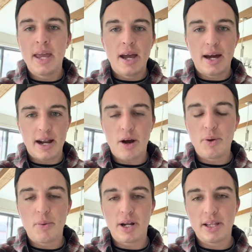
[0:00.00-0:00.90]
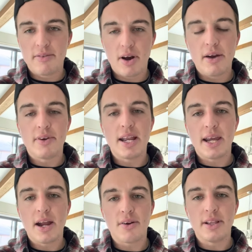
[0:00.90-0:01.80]
on how we want to live our everyday
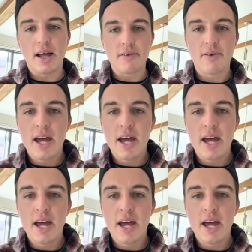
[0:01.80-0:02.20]
carry life